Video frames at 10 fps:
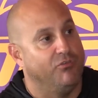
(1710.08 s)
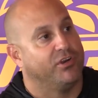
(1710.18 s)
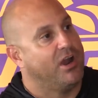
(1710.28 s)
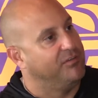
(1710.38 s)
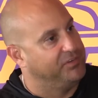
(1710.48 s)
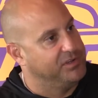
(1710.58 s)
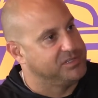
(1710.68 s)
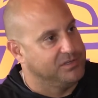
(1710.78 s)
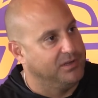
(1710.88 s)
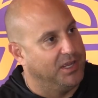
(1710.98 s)

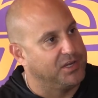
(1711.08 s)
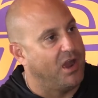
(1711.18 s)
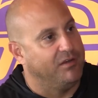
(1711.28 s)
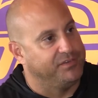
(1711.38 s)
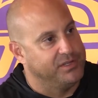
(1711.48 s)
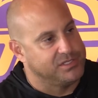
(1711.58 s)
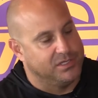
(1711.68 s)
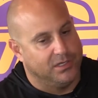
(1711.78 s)
overconfidence and confidence,